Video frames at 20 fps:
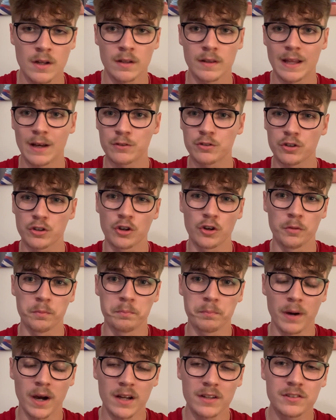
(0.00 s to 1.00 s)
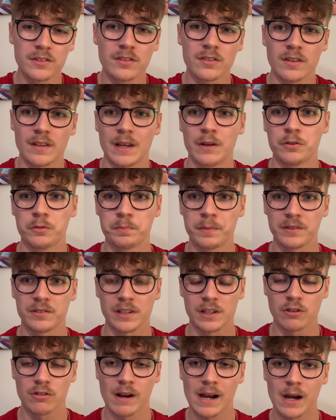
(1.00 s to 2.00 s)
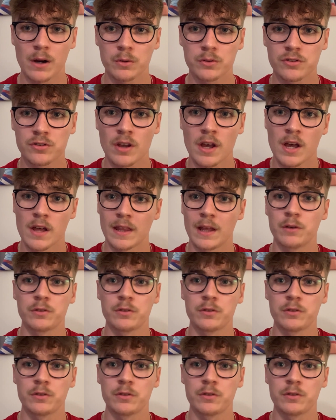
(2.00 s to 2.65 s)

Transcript: There was a good buzz, there was busy crowds, there